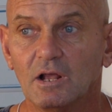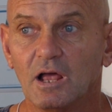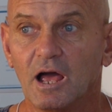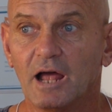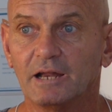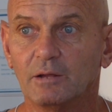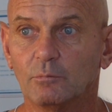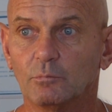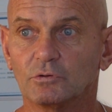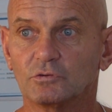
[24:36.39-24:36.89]

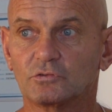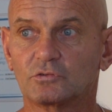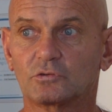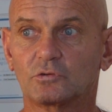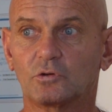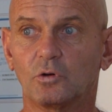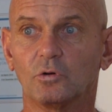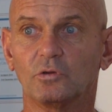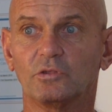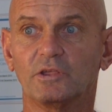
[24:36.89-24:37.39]
and it was
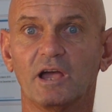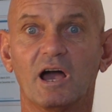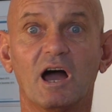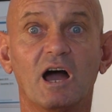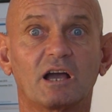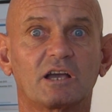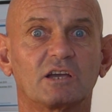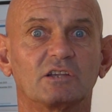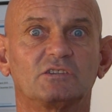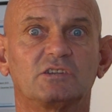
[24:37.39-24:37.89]
called The
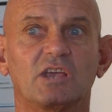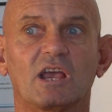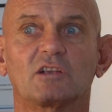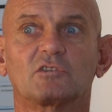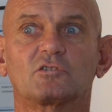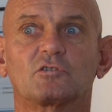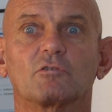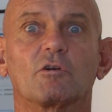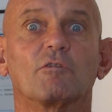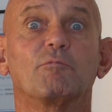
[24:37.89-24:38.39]

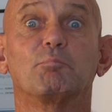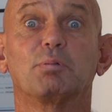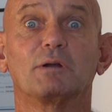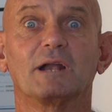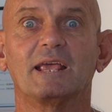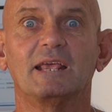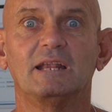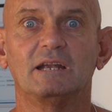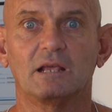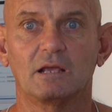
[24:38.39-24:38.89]
Architecture of
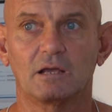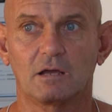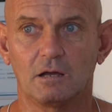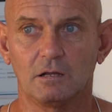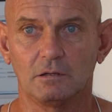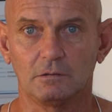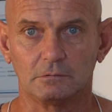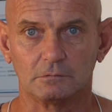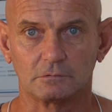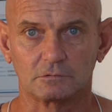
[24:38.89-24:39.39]
Planing
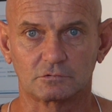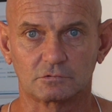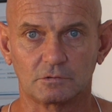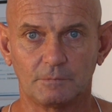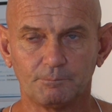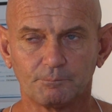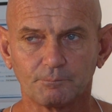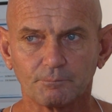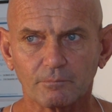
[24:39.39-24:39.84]
Hulls.